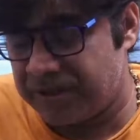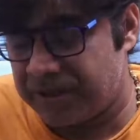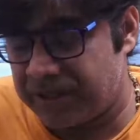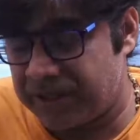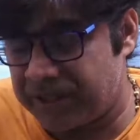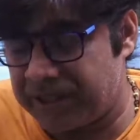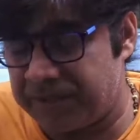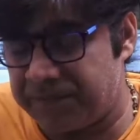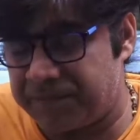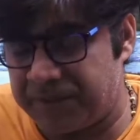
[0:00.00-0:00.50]

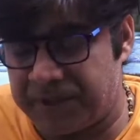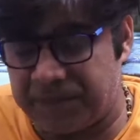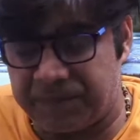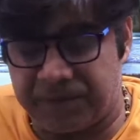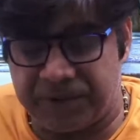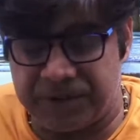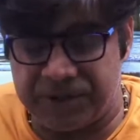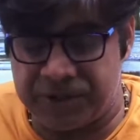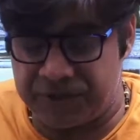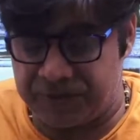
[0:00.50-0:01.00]
in
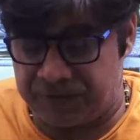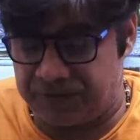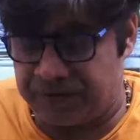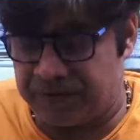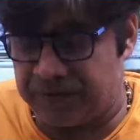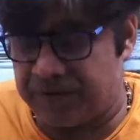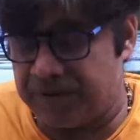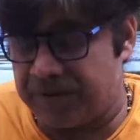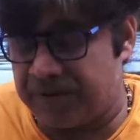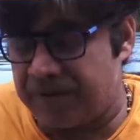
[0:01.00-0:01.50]
paper 2.
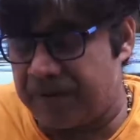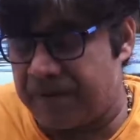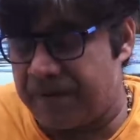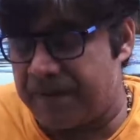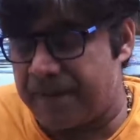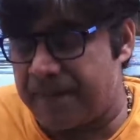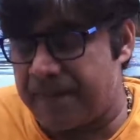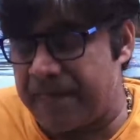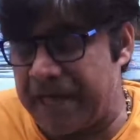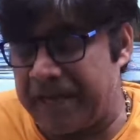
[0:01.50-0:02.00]

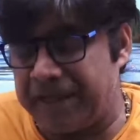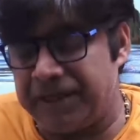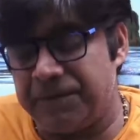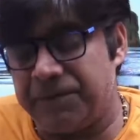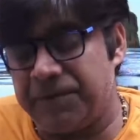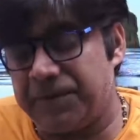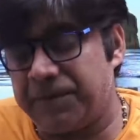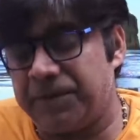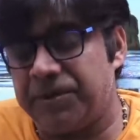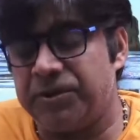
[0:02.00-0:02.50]
And in
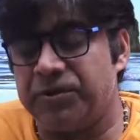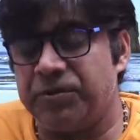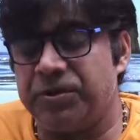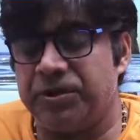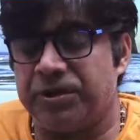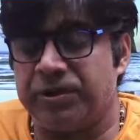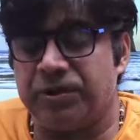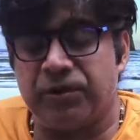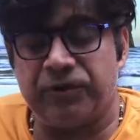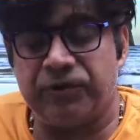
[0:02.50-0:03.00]
paper 2 you
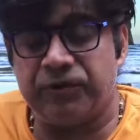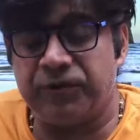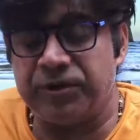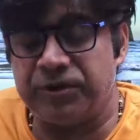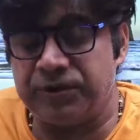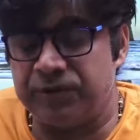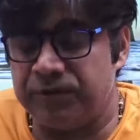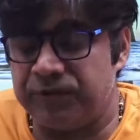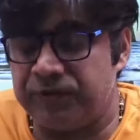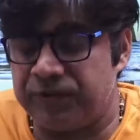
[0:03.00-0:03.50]
can also
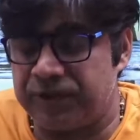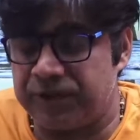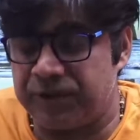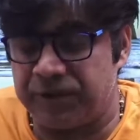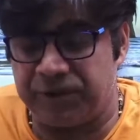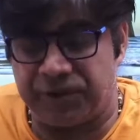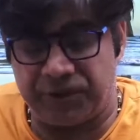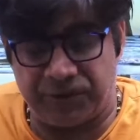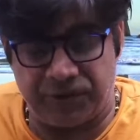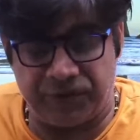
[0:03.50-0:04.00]
use your
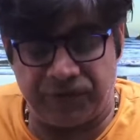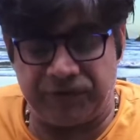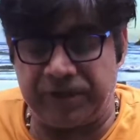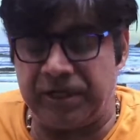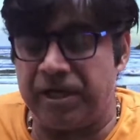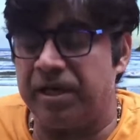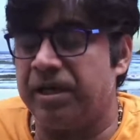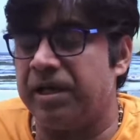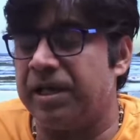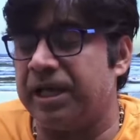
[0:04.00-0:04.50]

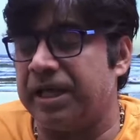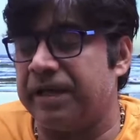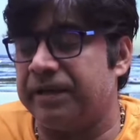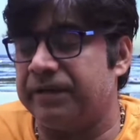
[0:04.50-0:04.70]
Yojana